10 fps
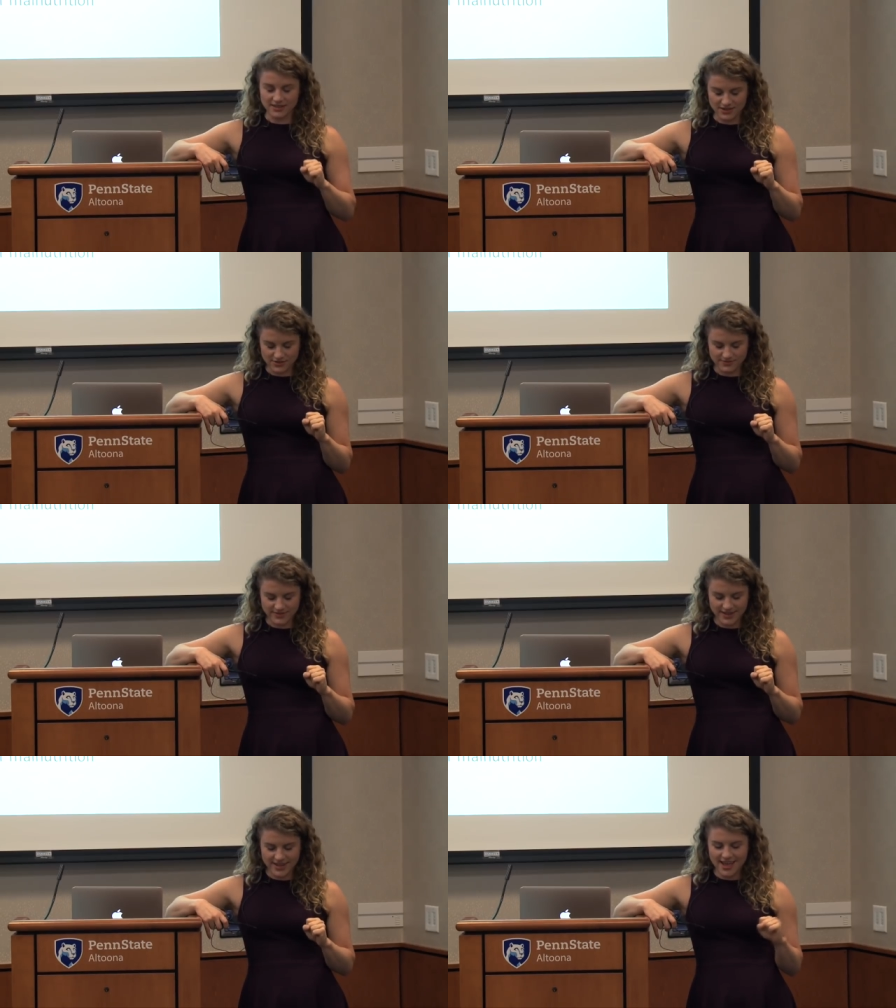alone.
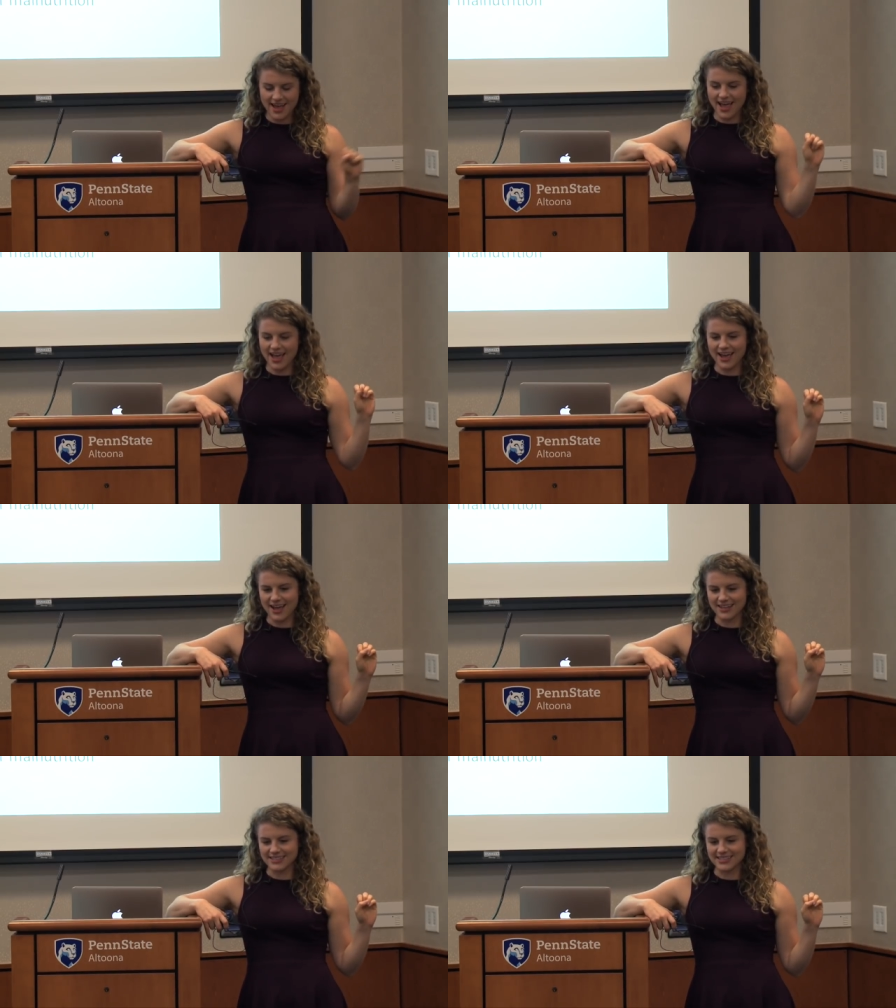
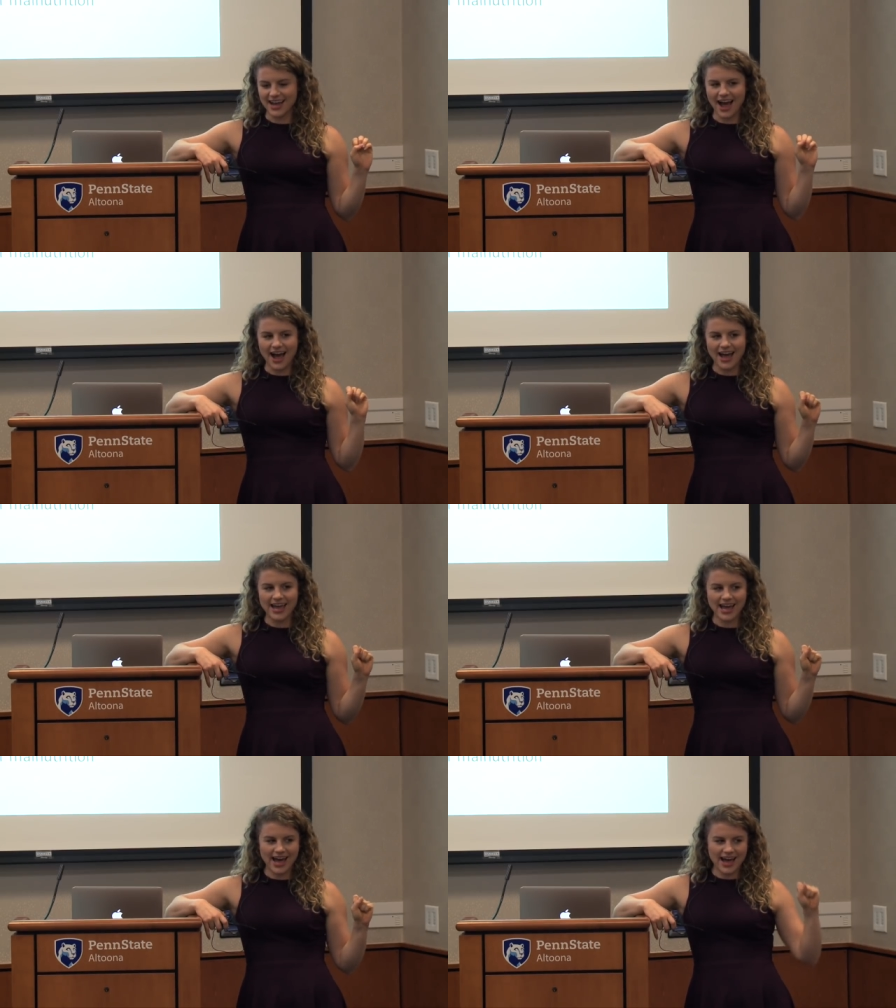And
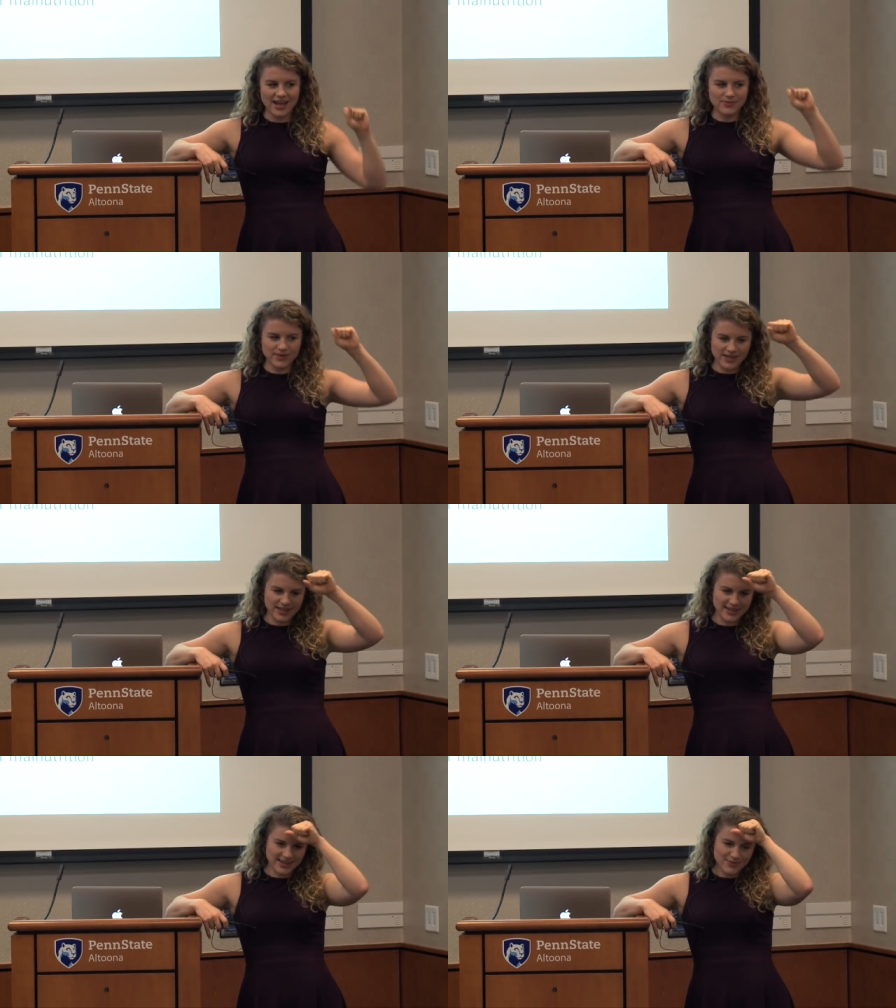I had
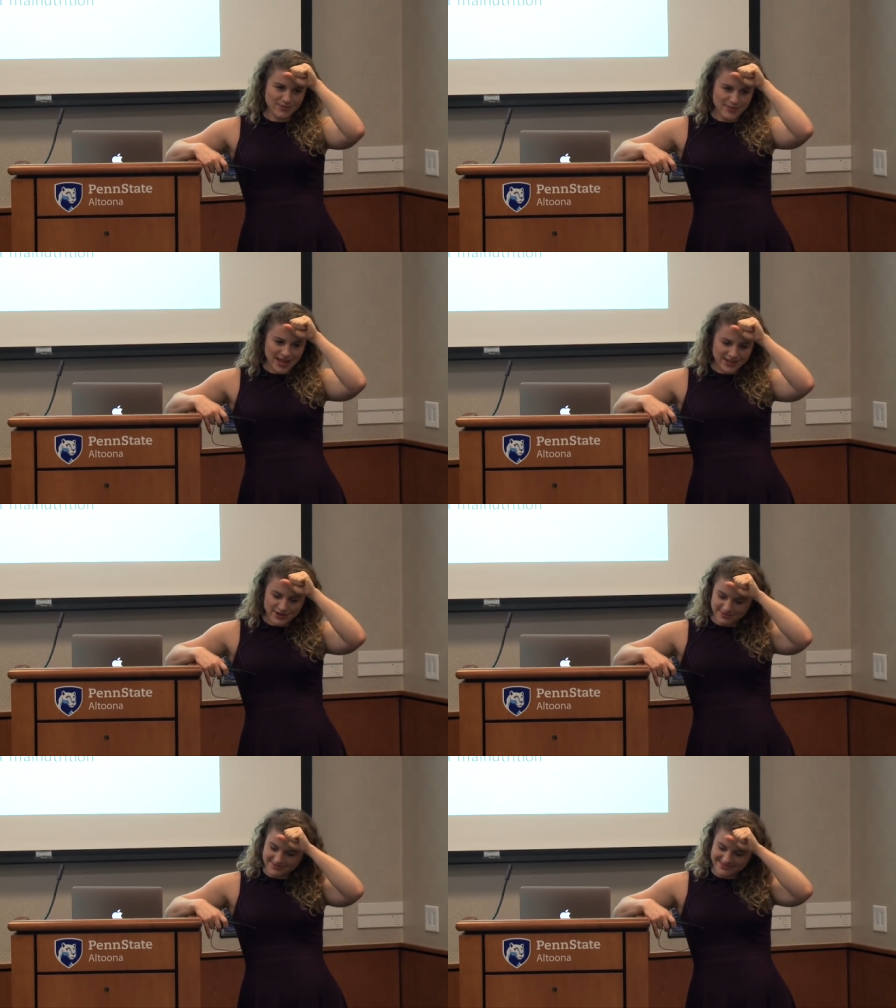been
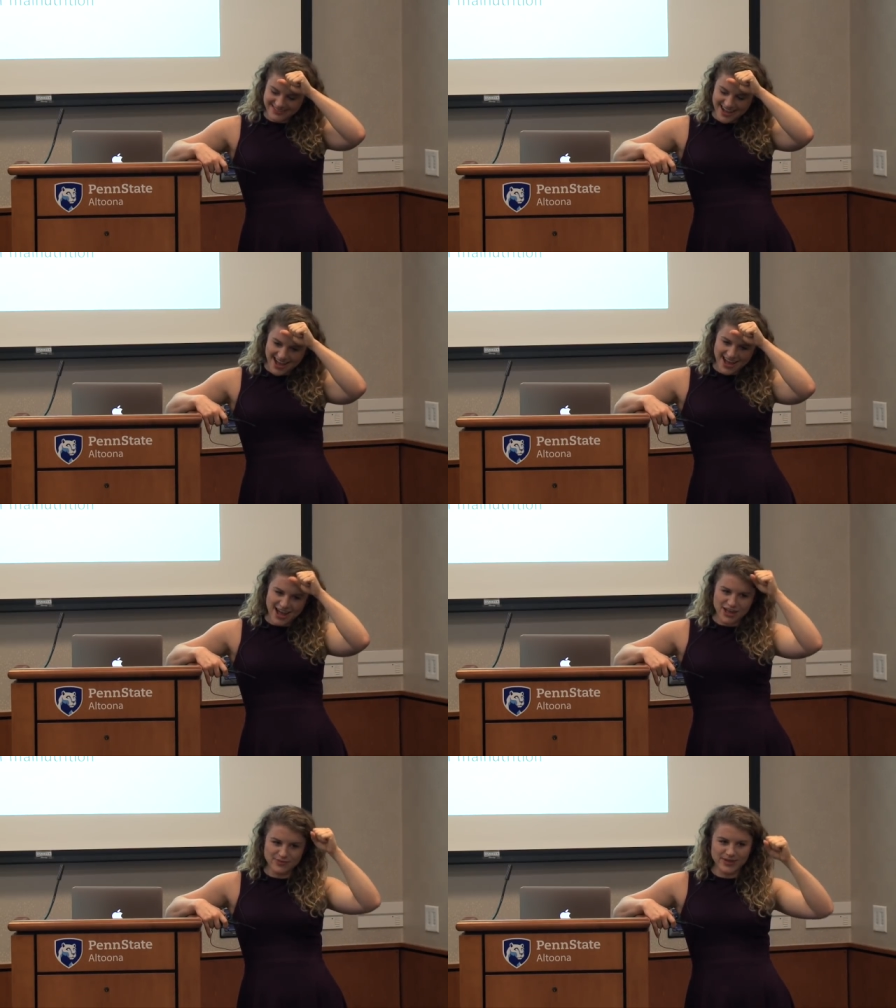paleo, I
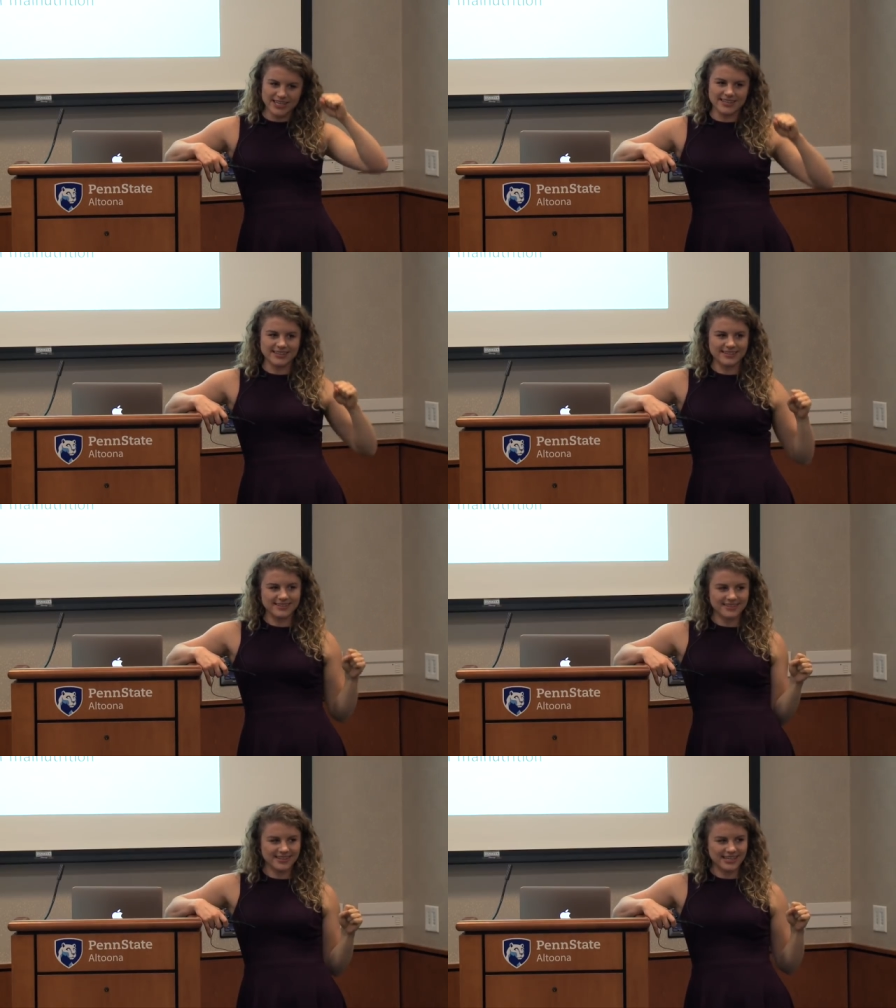had been
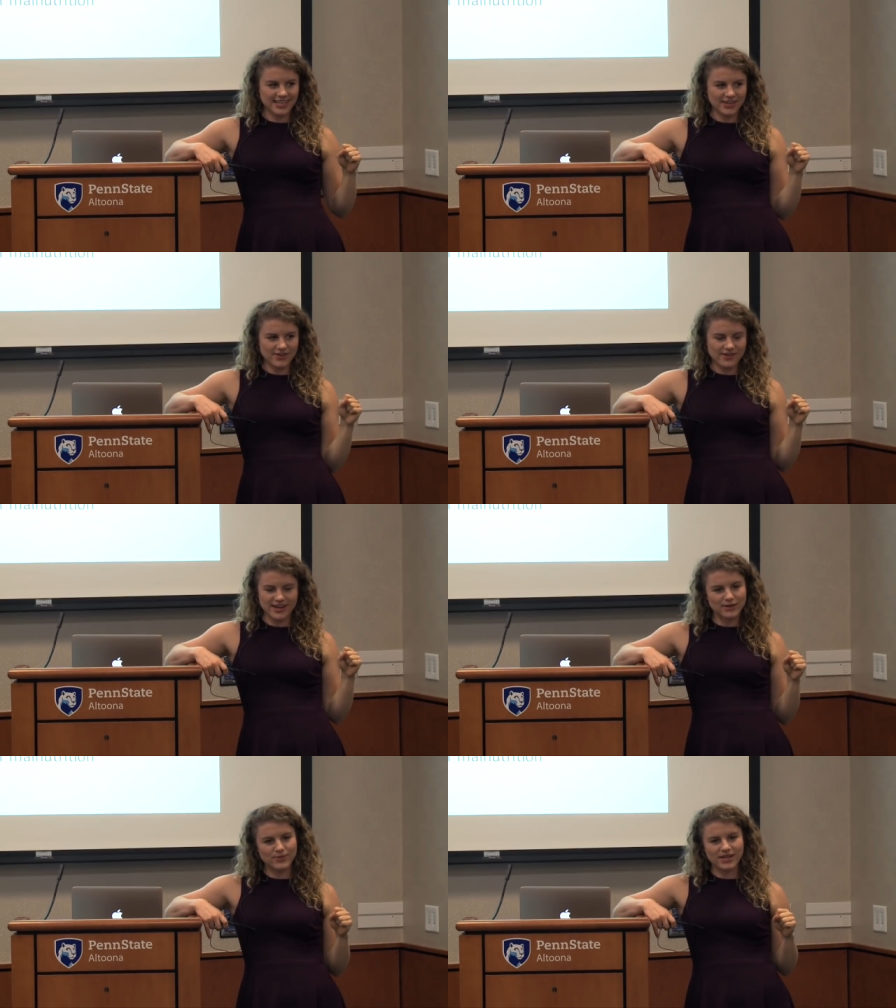keto, I
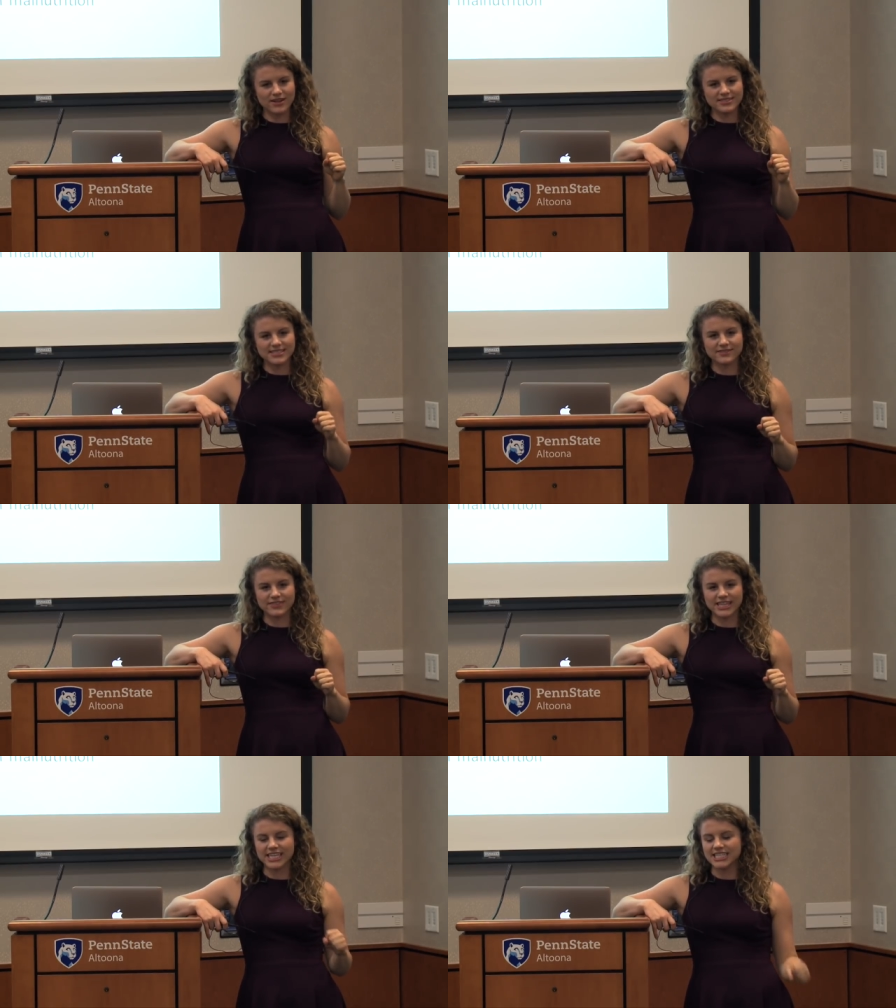had been all these
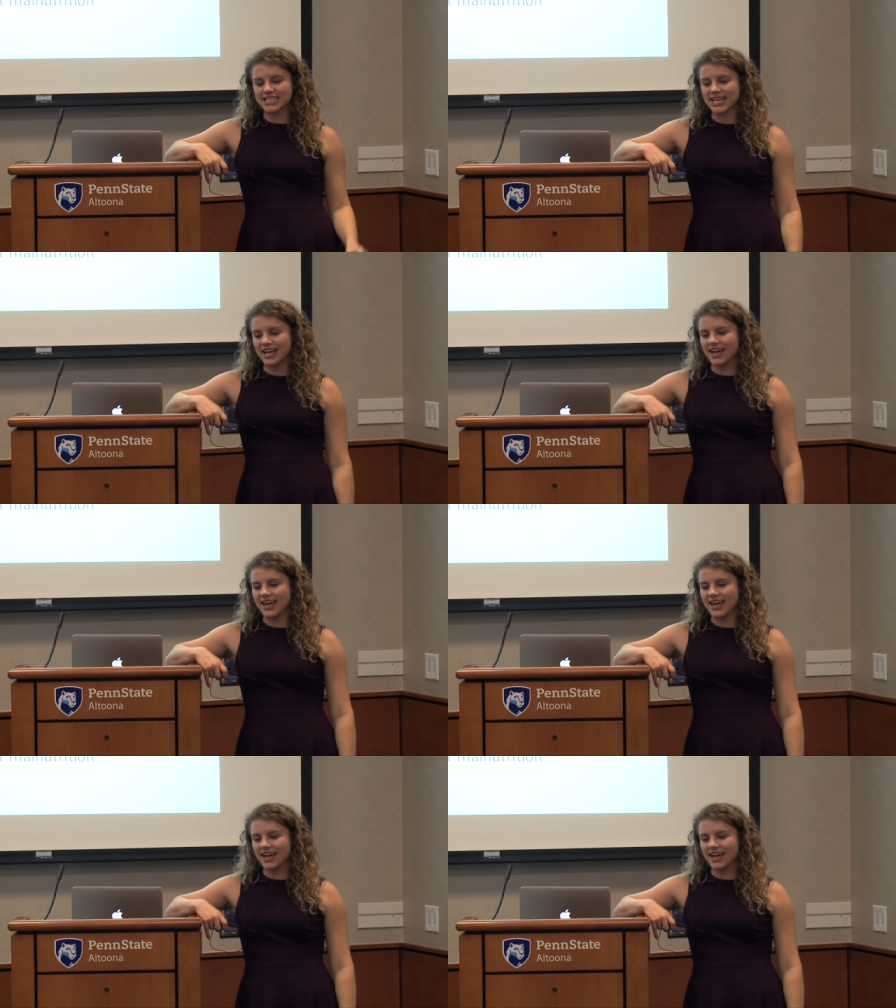different things.